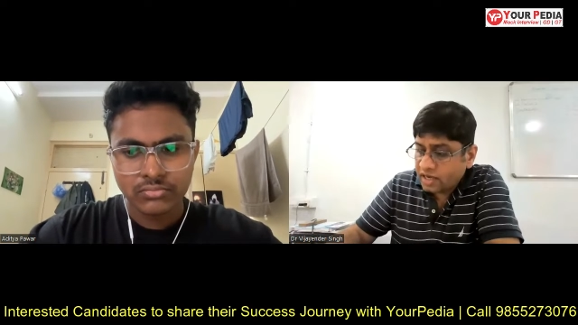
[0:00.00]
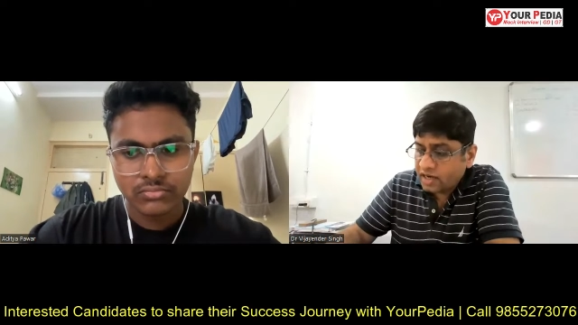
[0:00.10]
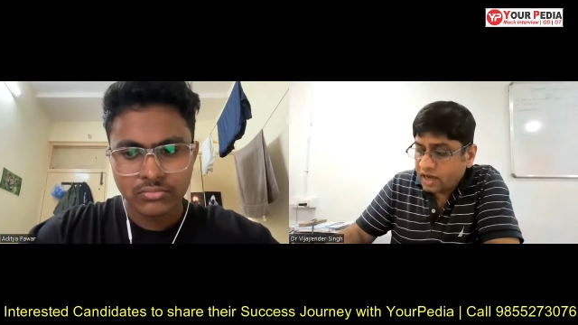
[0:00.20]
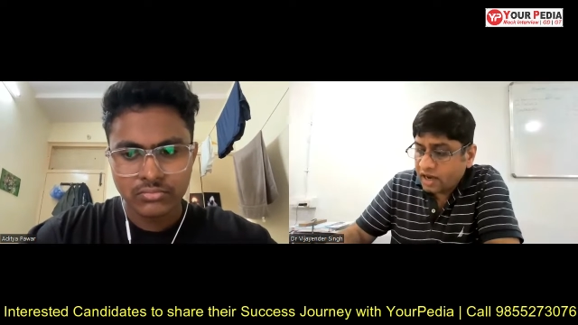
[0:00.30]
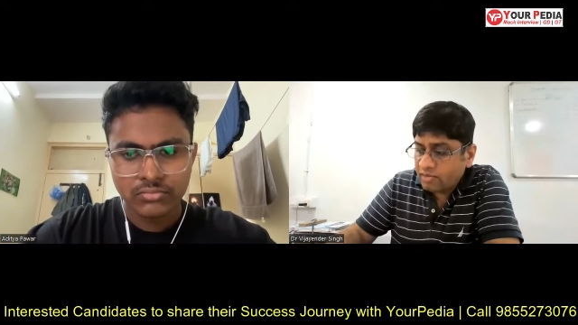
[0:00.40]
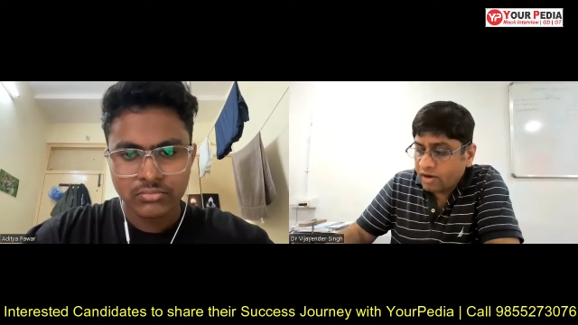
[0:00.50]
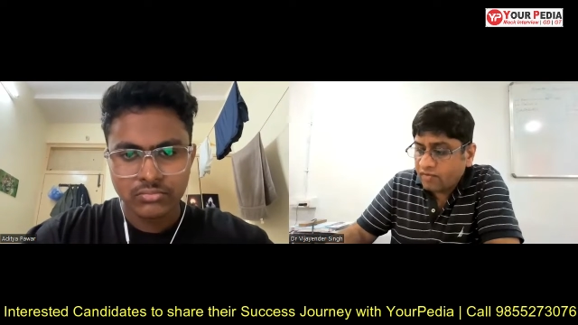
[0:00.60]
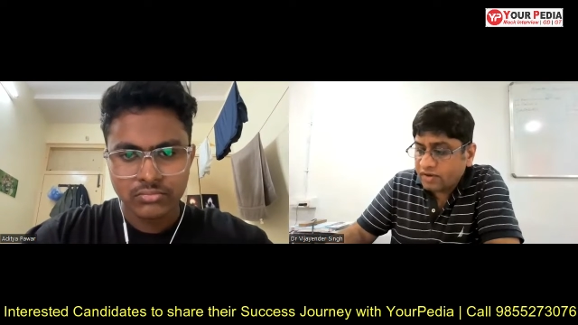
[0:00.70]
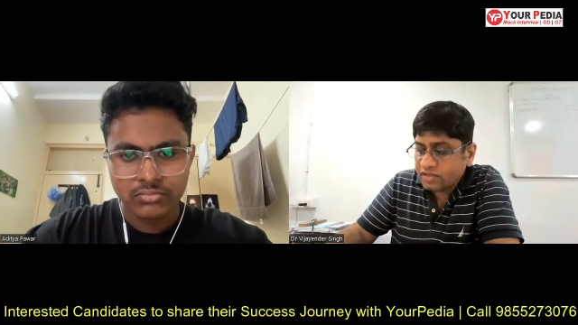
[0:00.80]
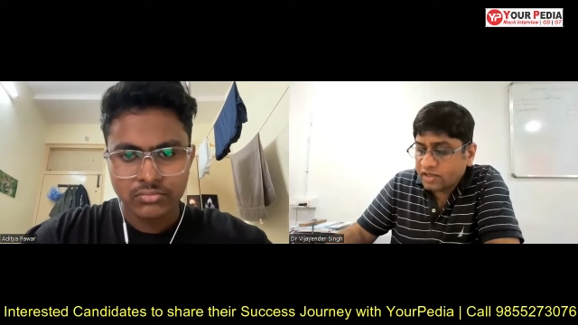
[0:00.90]
Speaker 1: Design and
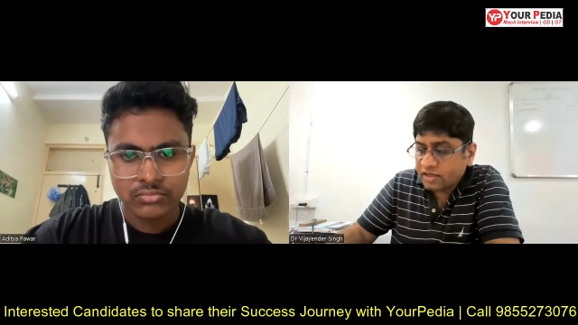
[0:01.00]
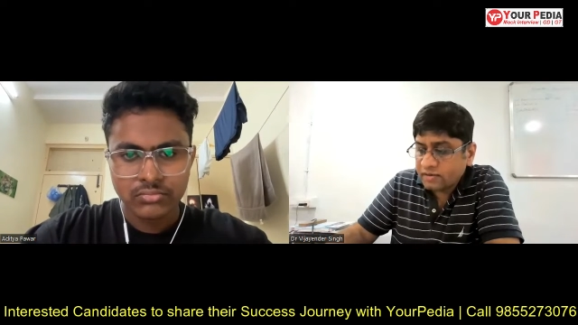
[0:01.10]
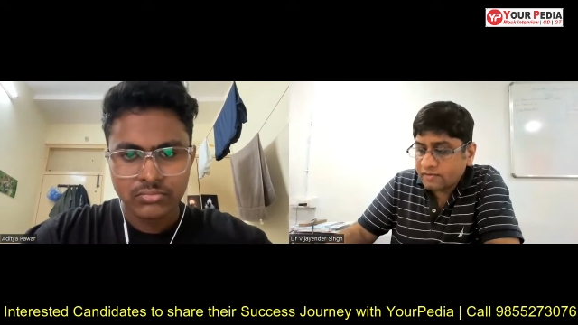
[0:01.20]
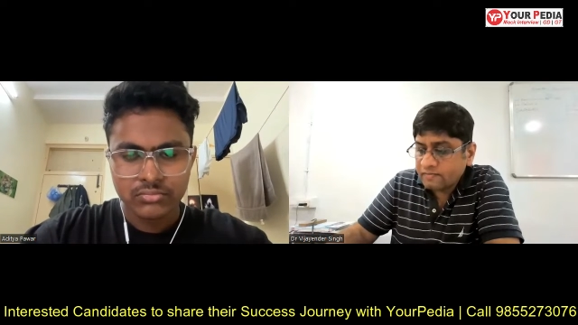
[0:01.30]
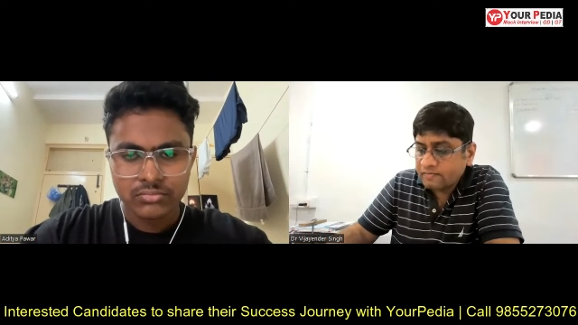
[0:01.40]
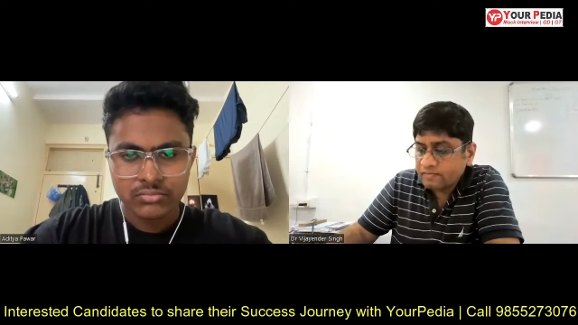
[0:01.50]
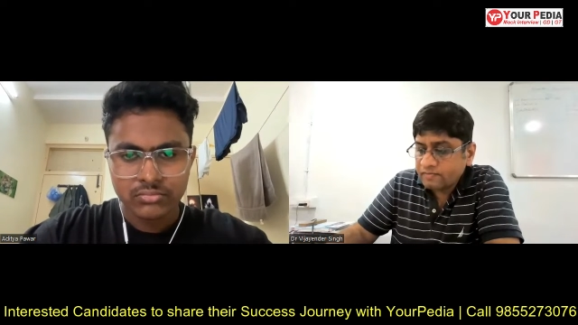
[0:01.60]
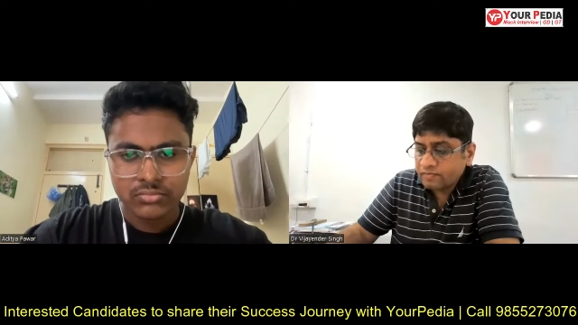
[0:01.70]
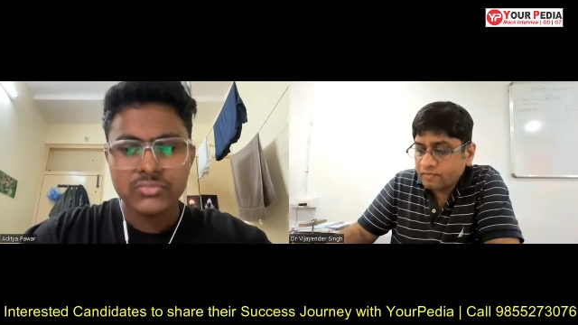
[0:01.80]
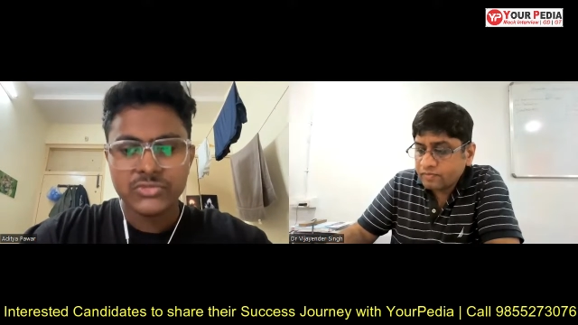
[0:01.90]
Manufacturing.
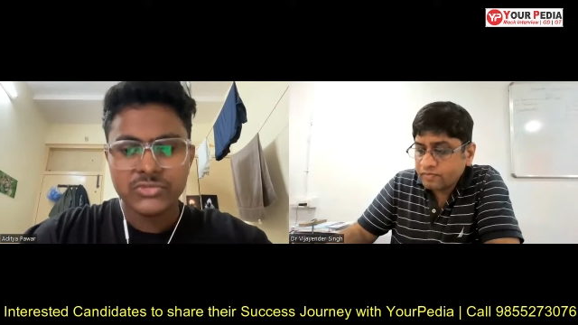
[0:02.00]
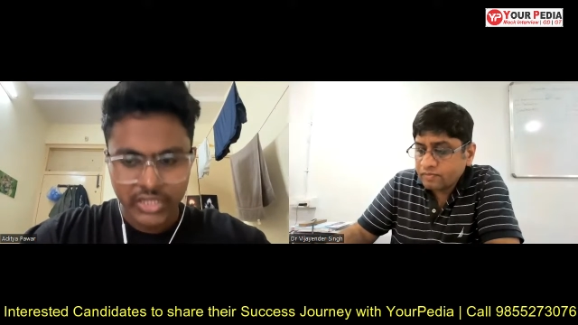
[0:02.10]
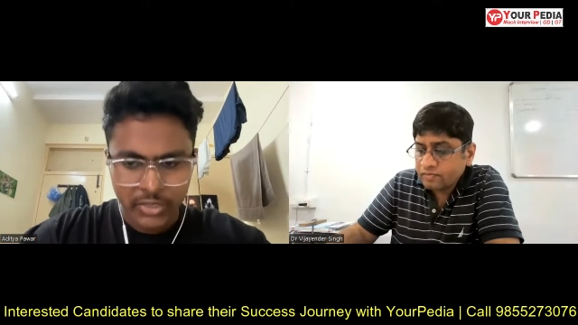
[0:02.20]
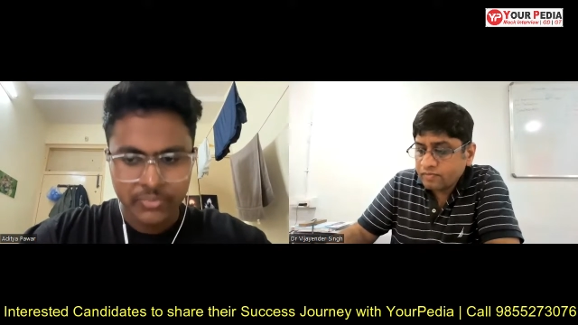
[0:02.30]
Yeah.